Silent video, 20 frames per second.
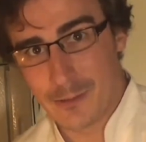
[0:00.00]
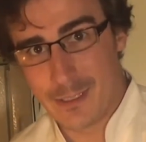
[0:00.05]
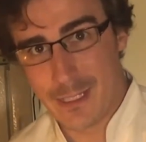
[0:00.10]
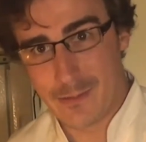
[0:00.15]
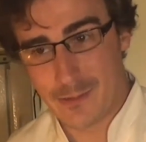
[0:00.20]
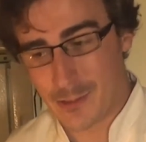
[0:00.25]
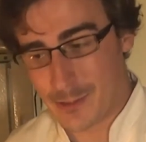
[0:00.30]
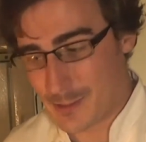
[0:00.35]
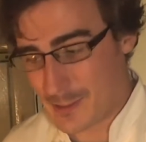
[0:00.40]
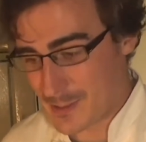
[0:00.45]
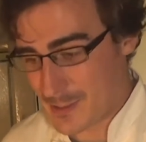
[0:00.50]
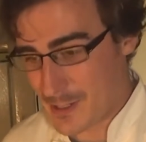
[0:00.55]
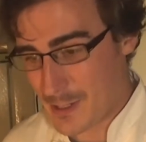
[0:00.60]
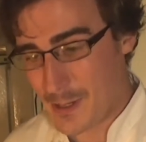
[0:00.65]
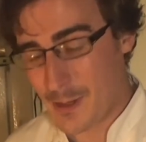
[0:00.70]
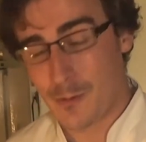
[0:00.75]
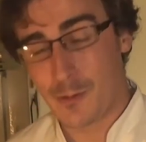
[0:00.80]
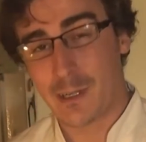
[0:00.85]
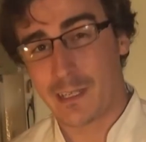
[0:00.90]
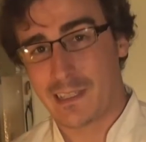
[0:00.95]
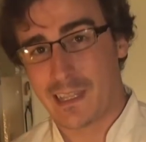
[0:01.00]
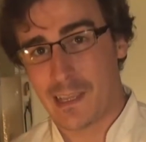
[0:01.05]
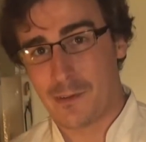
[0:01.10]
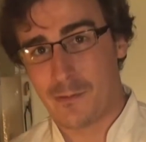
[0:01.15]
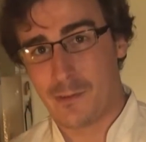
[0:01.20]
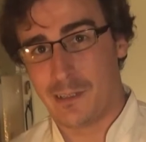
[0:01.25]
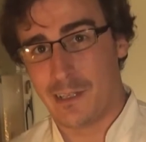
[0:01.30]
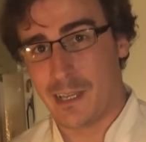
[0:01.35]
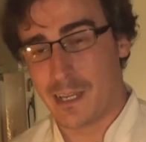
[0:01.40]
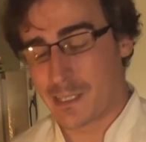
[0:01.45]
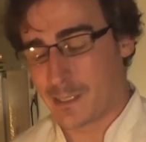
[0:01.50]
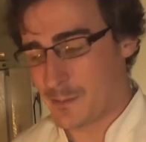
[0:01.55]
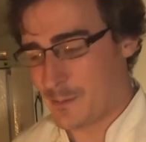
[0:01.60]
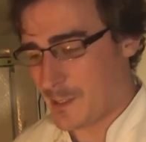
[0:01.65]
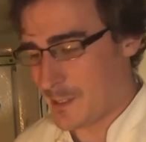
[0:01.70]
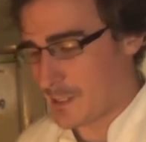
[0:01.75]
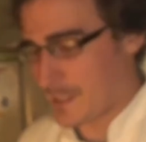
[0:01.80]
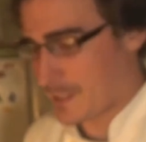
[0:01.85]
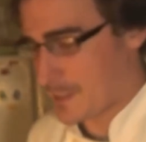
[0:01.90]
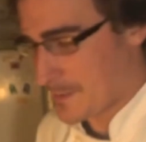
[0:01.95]
difficulties. We'll get that one next
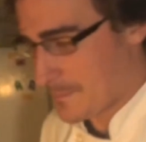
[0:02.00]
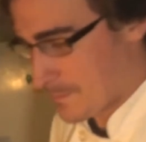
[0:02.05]
week.